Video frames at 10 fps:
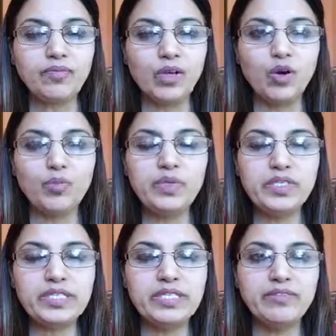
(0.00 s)

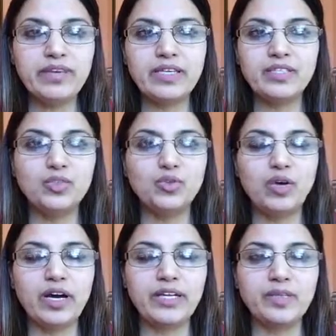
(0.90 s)
Obviously, when you
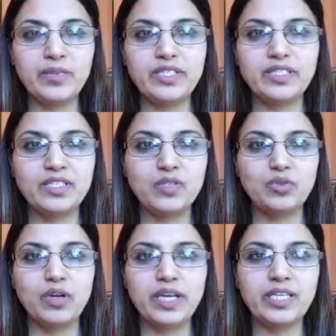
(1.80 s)
are in business, you
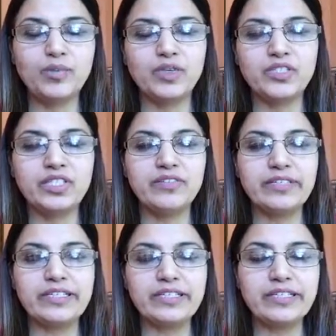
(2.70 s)
like positive
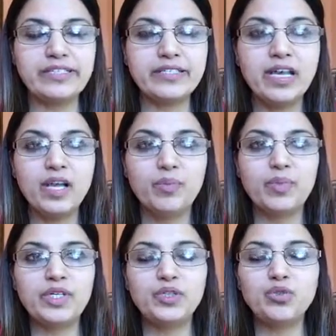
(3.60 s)
results,
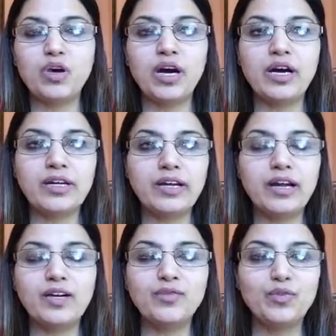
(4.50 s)
but you are
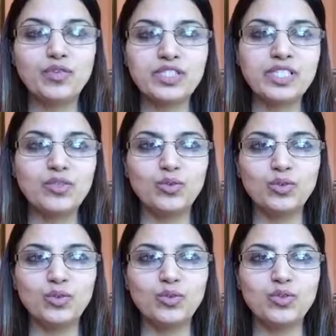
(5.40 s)
not focusing
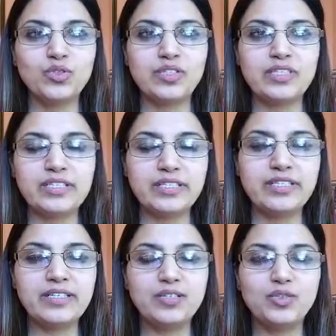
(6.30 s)
on those
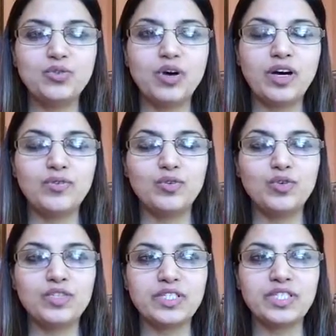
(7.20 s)
results. You are
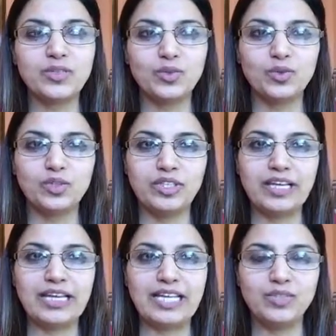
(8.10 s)
focusing on the
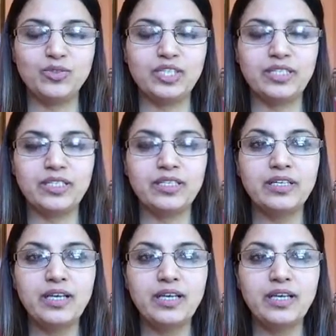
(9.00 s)
educating